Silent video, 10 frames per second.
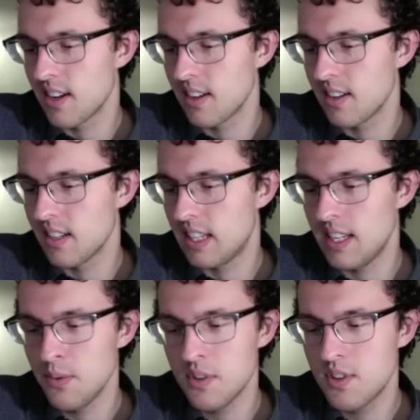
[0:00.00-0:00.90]

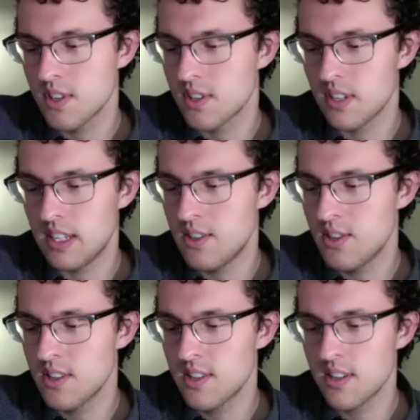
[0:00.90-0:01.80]
He's
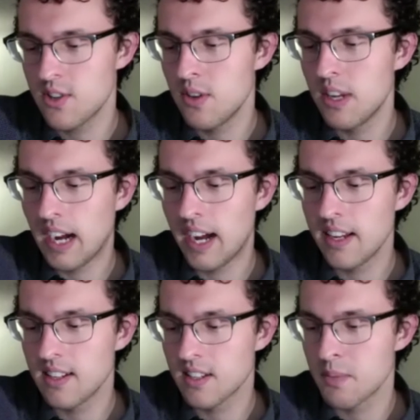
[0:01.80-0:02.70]
just such a unique guy and
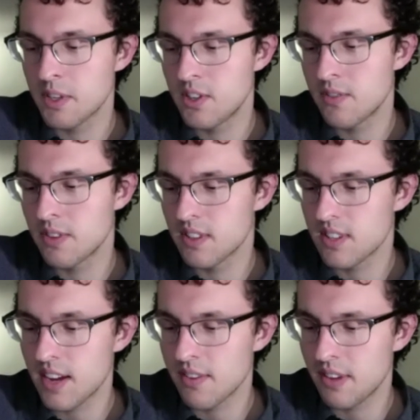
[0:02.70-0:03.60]
does a bunch of different
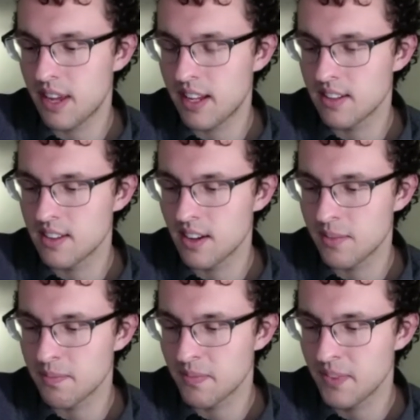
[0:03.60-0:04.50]
stuff. And
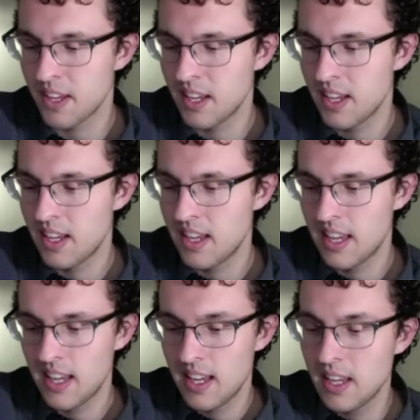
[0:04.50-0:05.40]

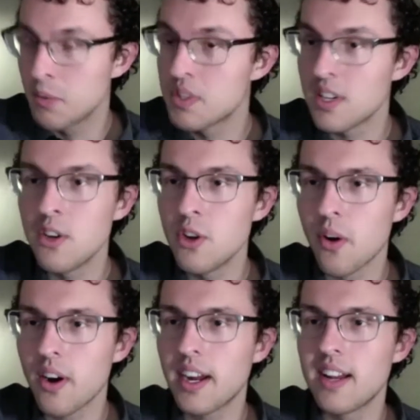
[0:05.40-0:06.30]
he was in New York, and